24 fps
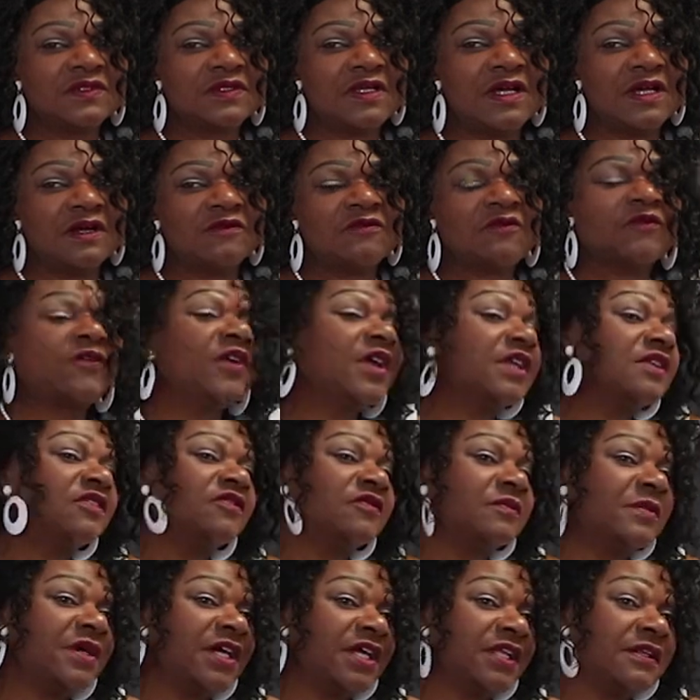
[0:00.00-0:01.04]
a friend
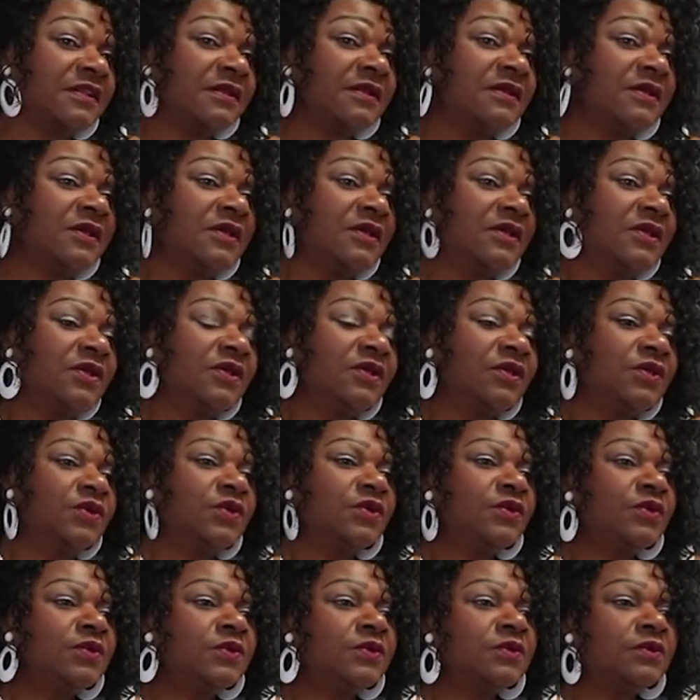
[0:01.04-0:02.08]
of mine
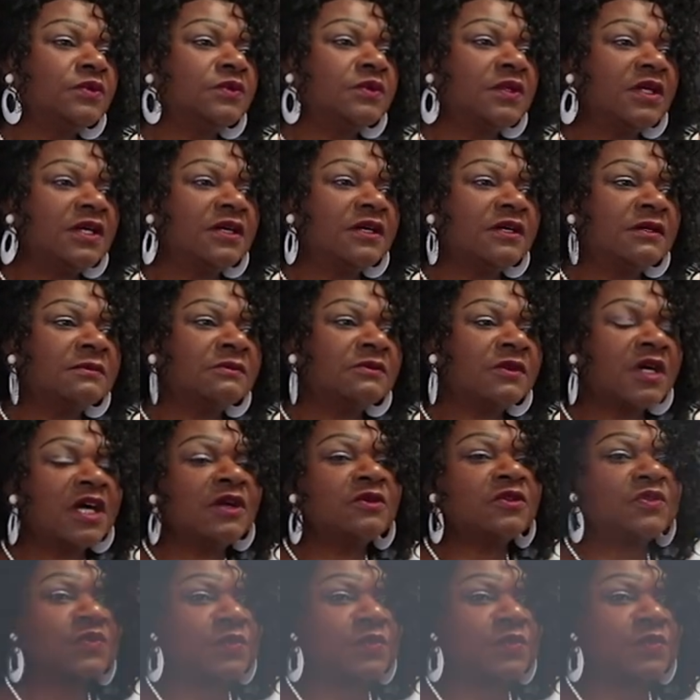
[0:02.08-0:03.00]
who I